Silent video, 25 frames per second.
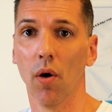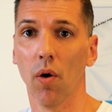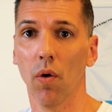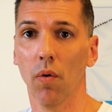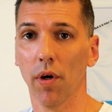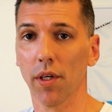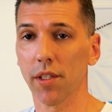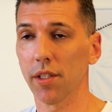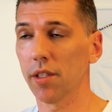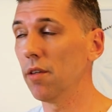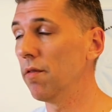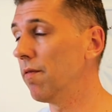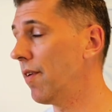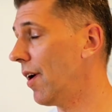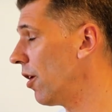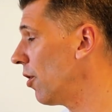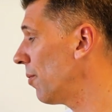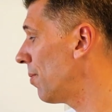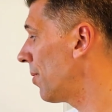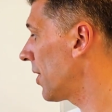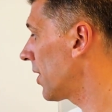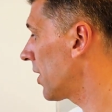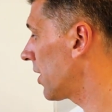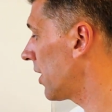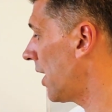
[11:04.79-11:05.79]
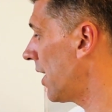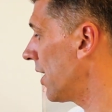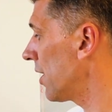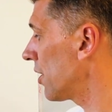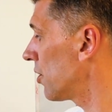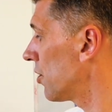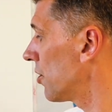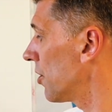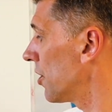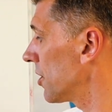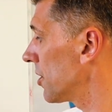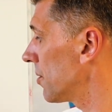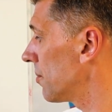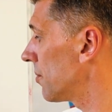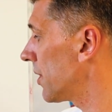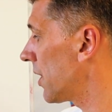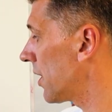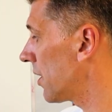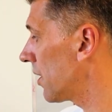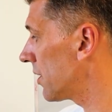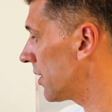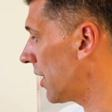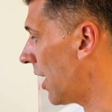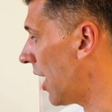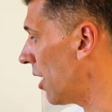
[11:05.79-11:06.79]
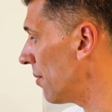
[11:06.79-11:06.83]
was developing an algorithm that is